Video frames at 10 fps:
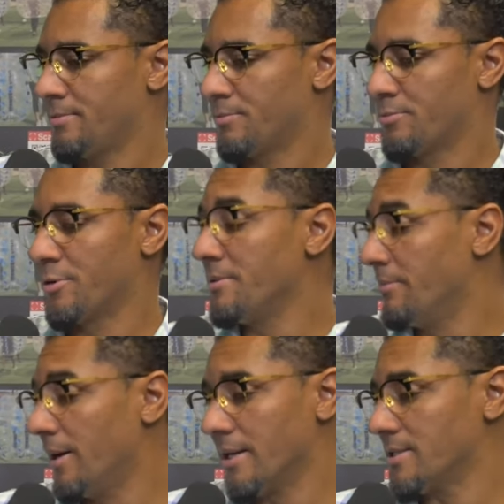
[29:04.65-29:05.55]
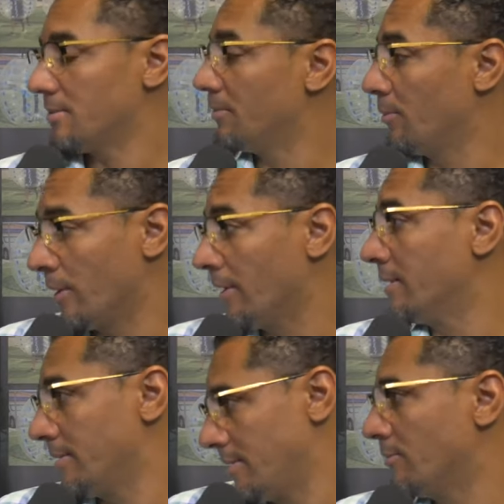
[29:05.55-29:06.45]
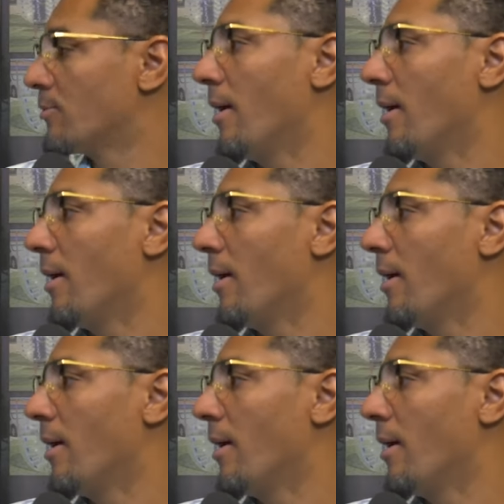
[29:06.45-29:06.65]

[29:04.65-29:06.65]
pretty much renting. I'm just renting.